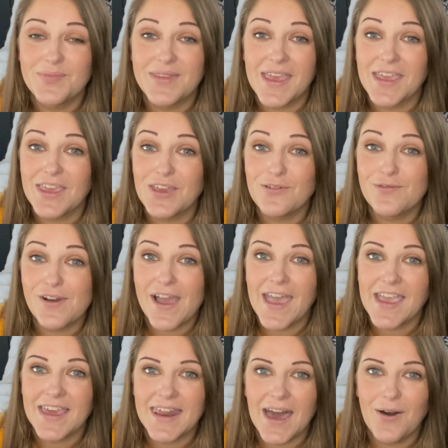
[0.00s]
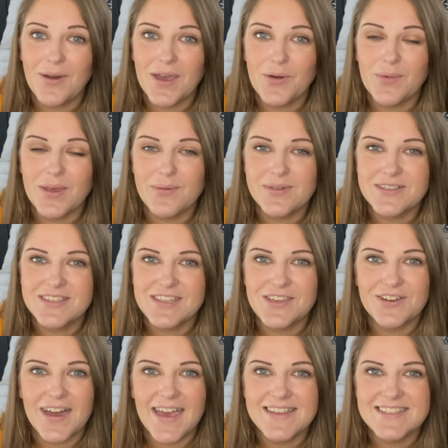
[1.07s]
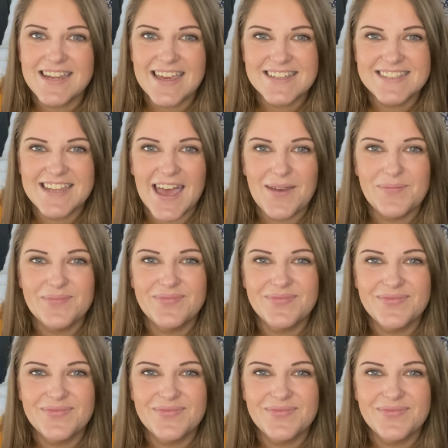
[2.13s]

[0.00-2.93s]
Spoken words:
Thank you for hanging out, and we will see you guys next time.